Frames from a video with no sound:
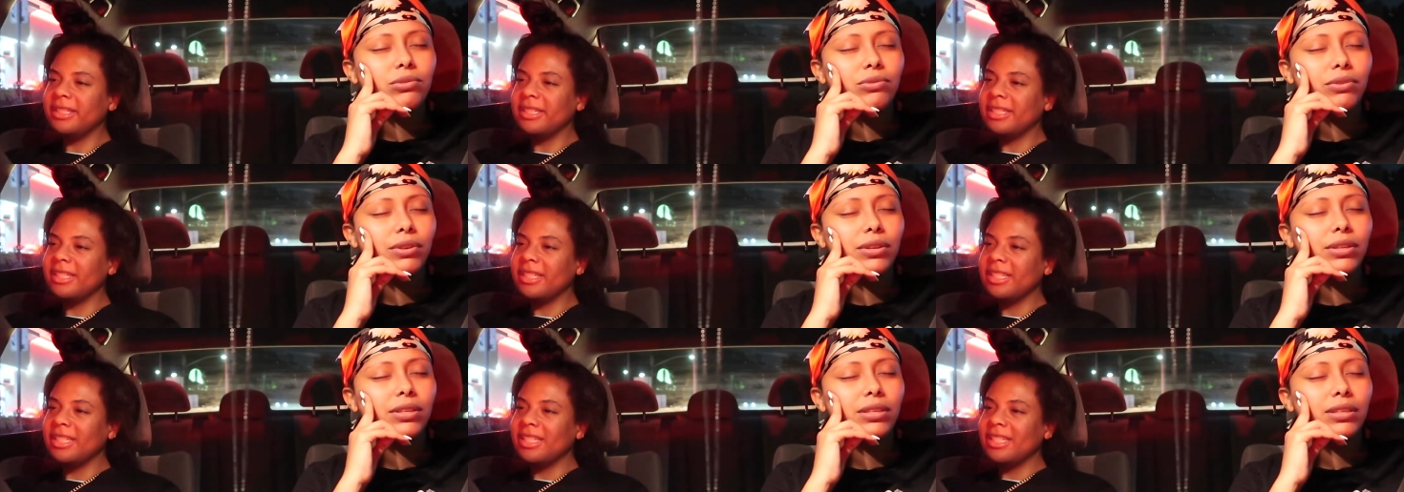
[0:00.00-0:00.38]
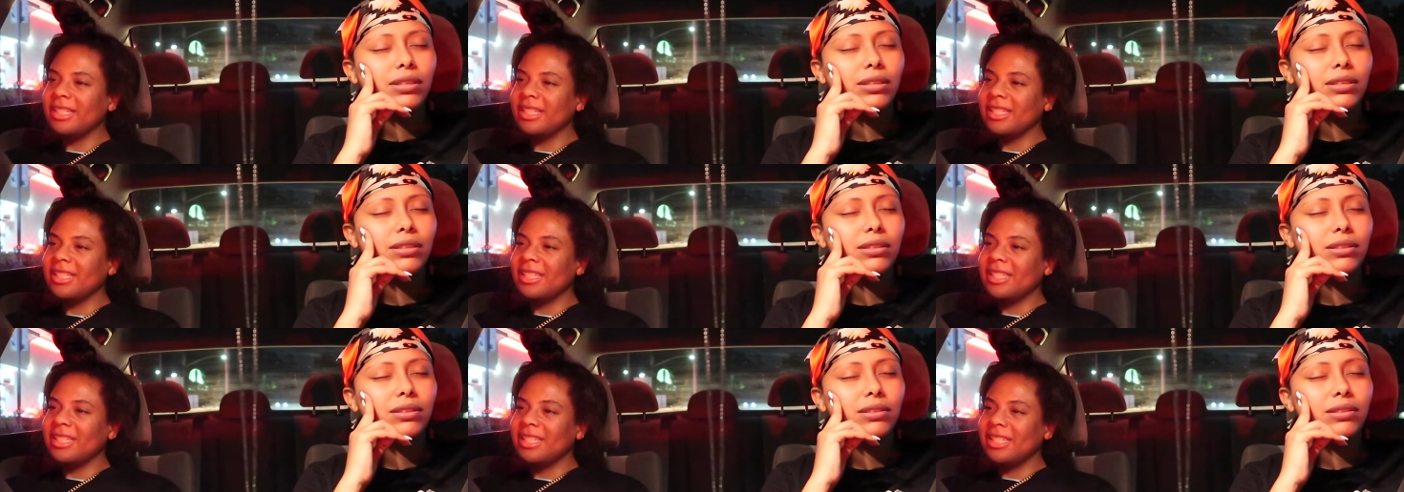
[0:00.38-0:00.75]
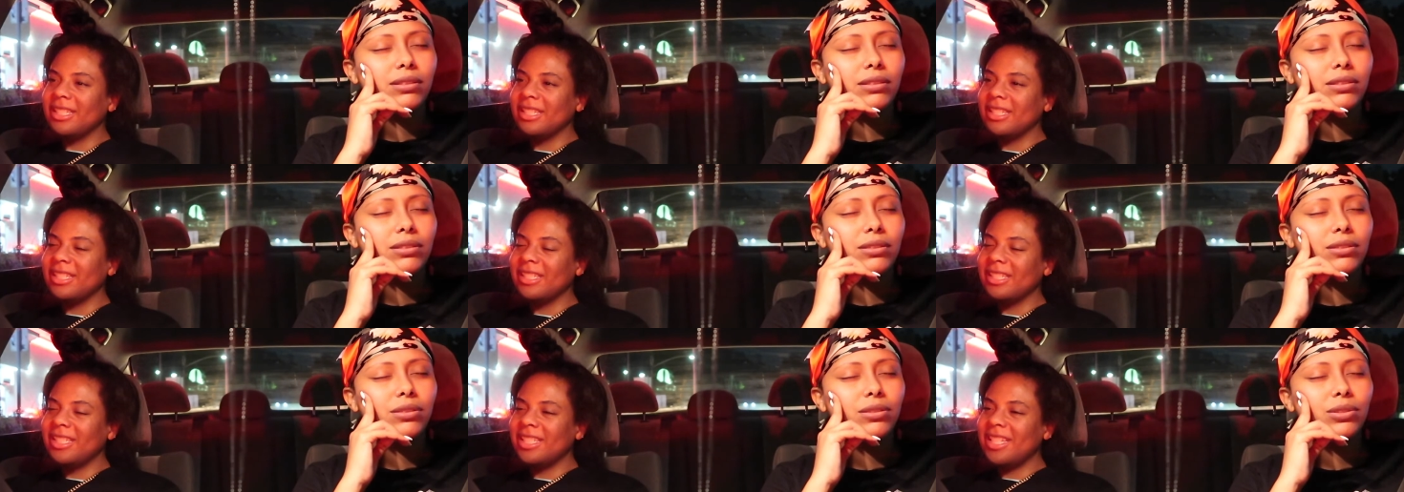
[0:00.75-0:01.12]
Speaker 1: very good.
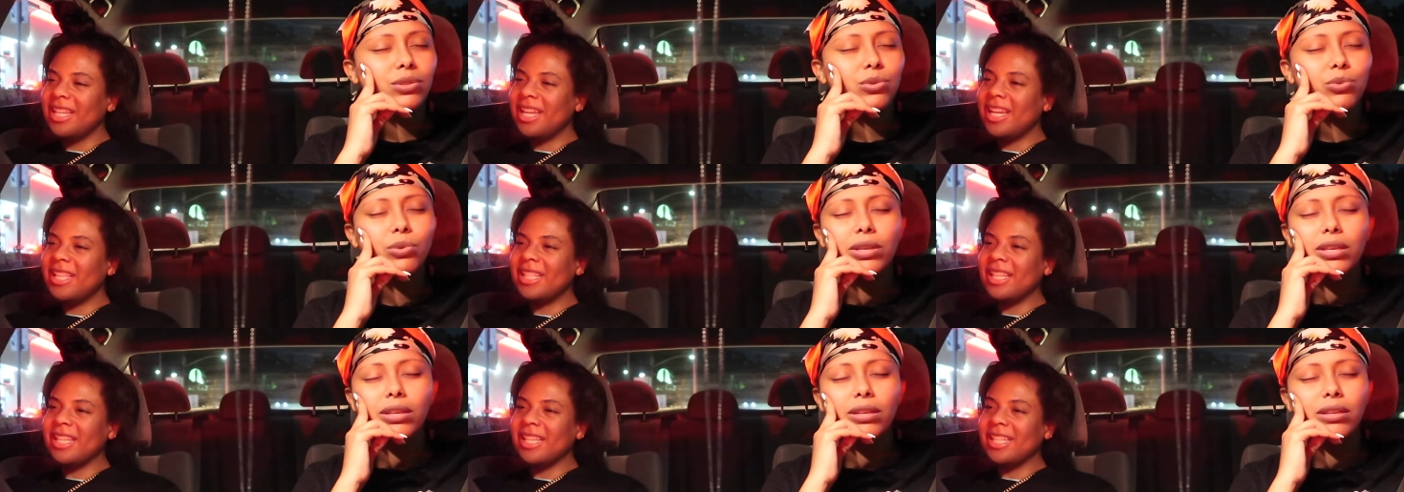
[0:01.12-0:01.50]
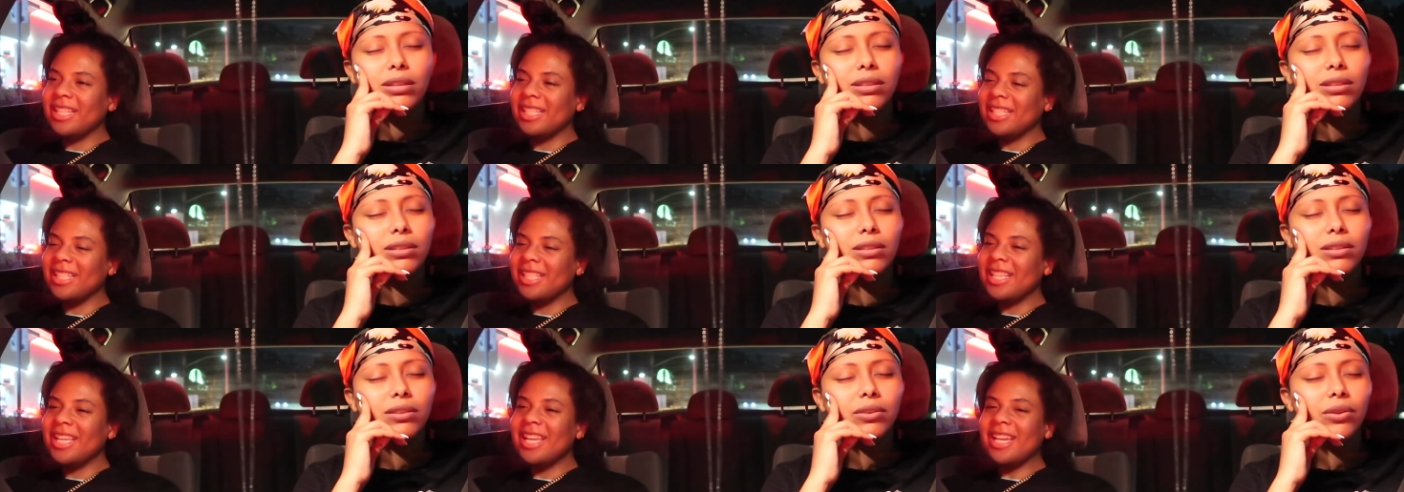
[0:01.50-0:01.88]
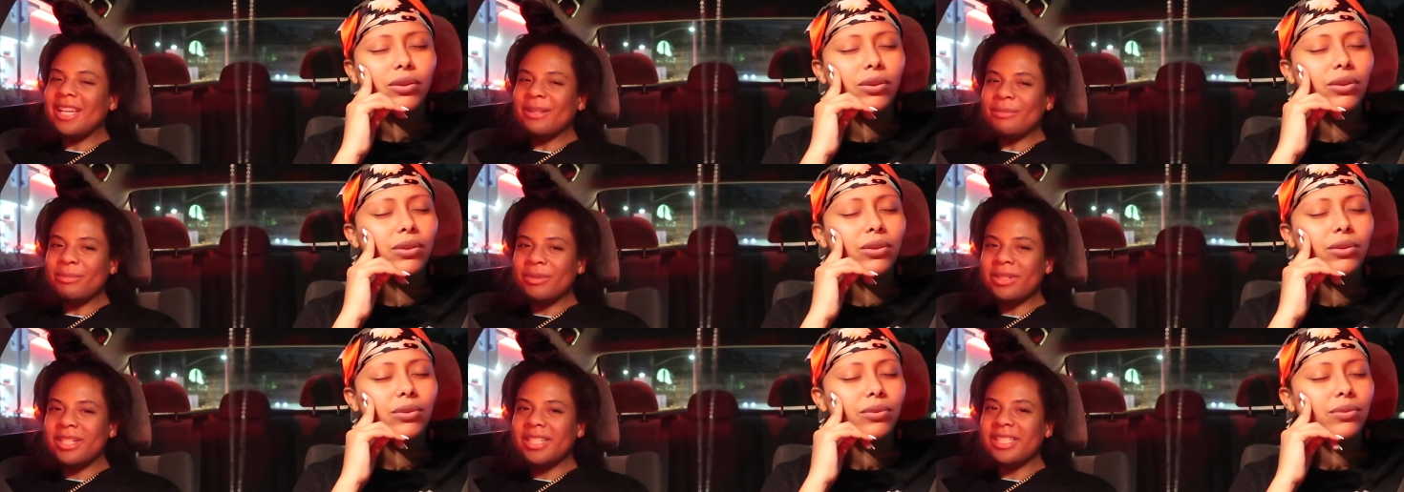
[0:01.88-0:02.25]
Sweet.
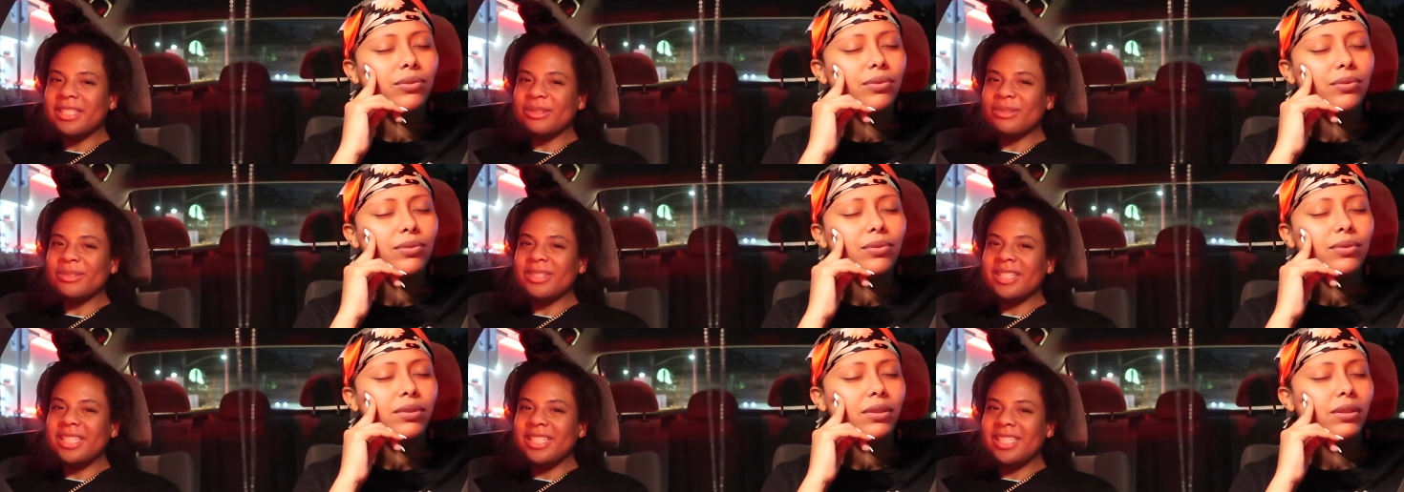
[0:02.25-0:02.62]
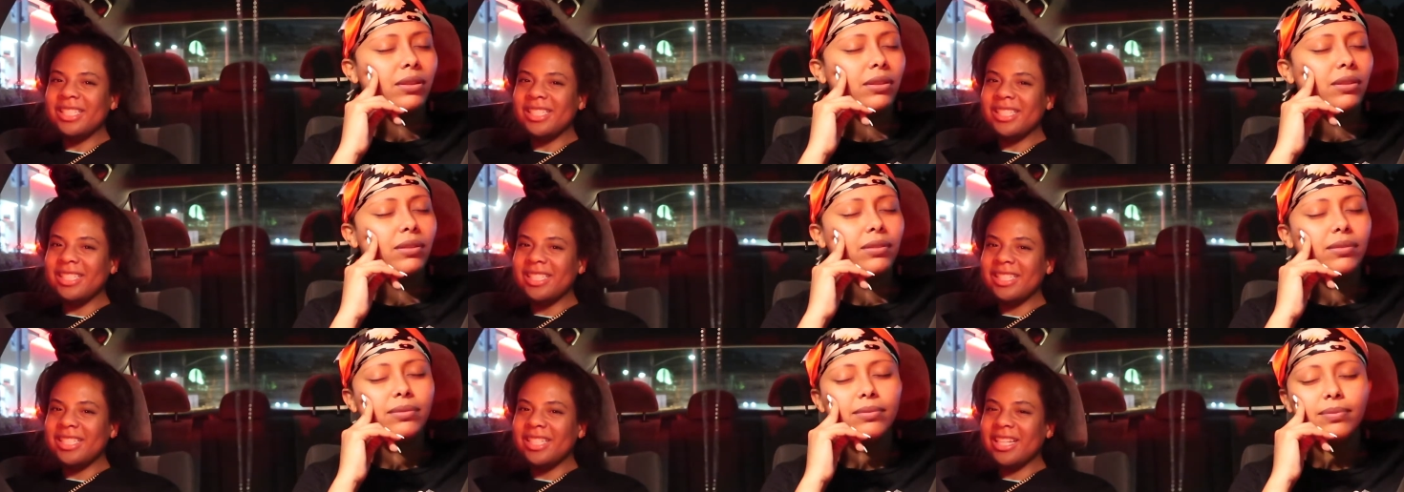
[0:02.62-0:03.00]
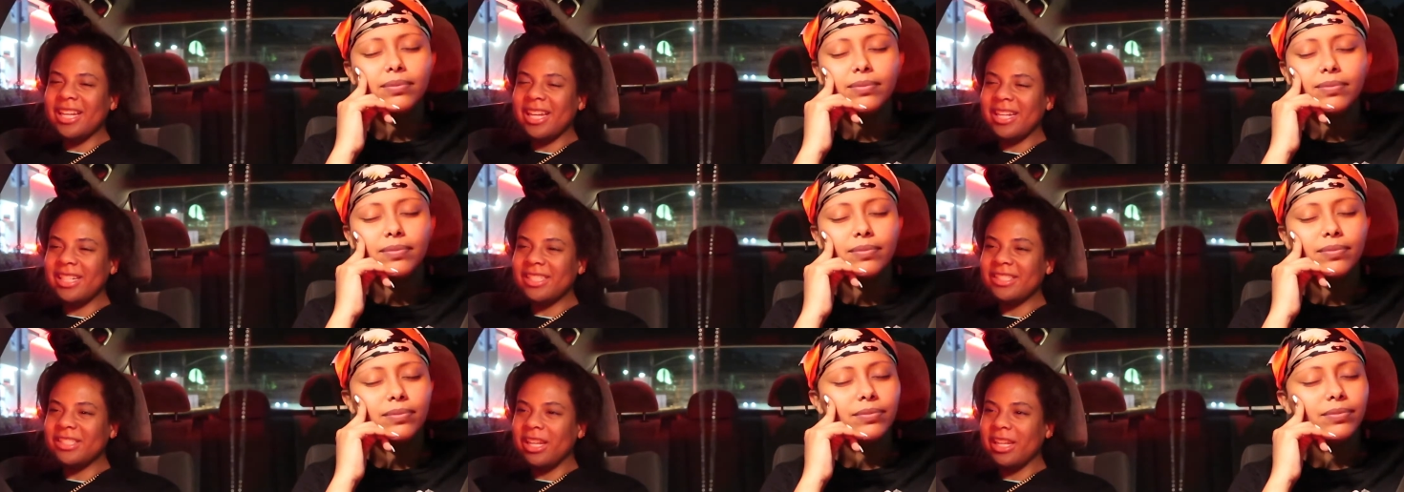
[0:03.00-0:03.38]
Yeah, pretty sweet.
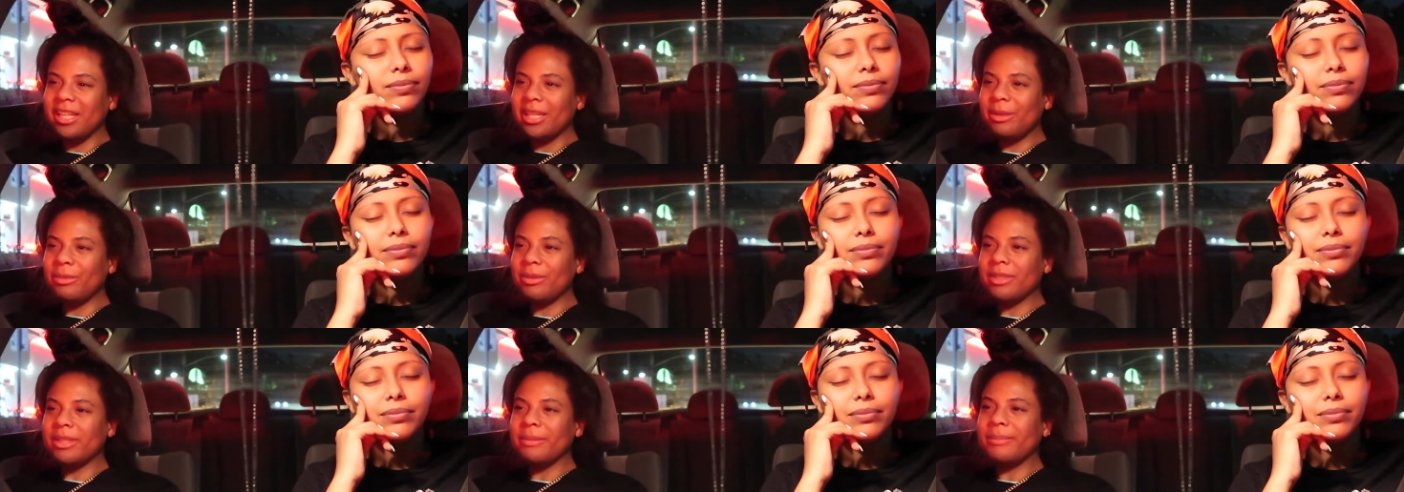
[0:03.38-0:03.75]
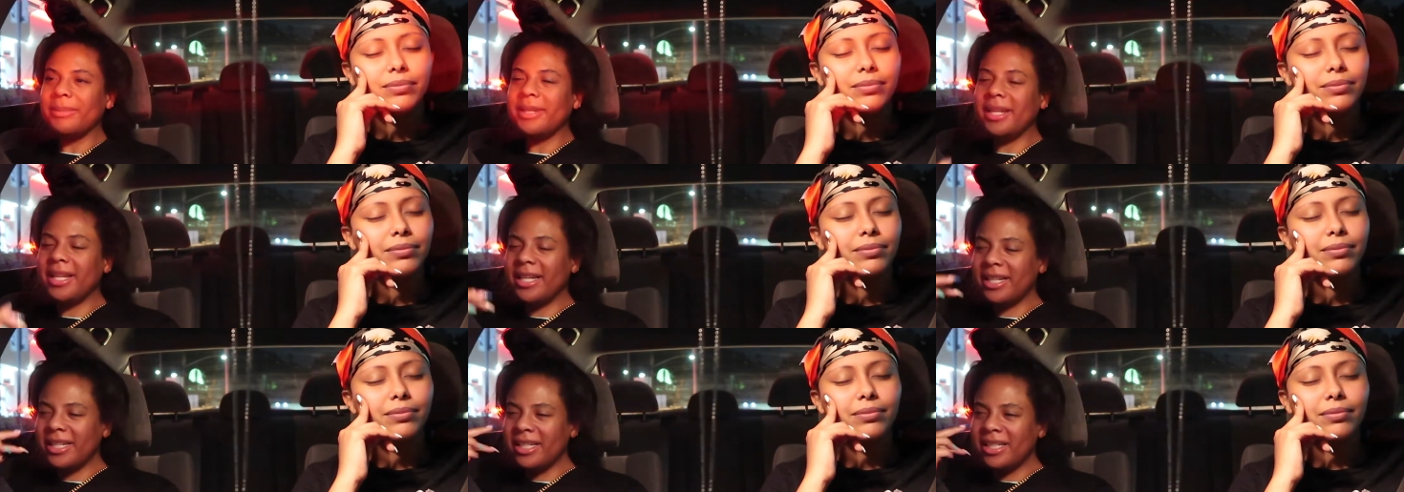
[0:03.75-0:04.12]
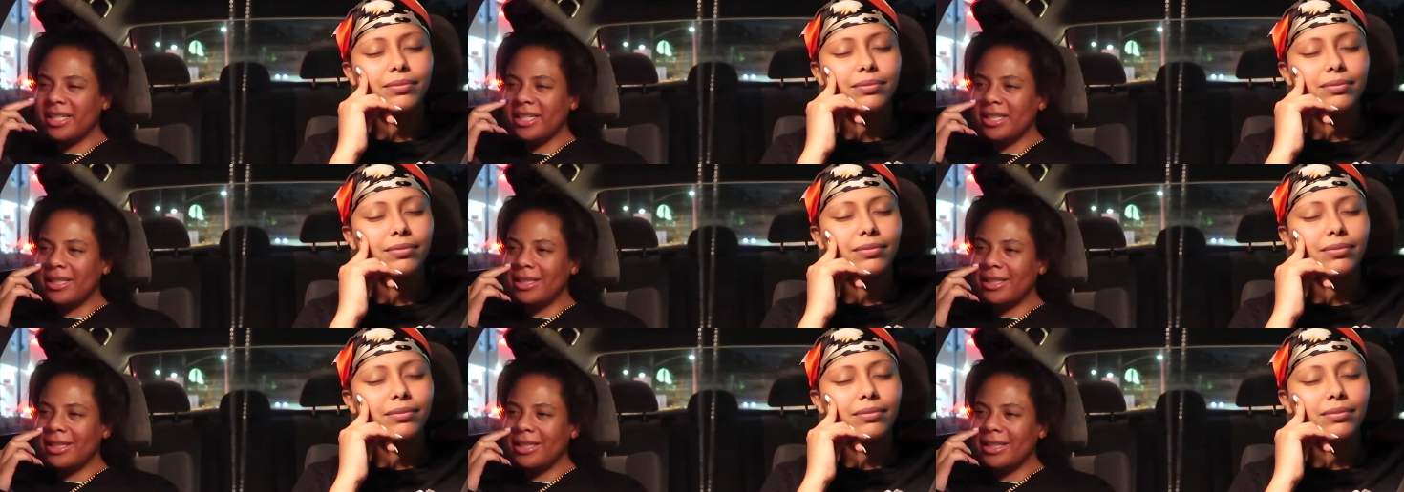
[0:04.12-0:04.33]
Kind of soggy with the banana.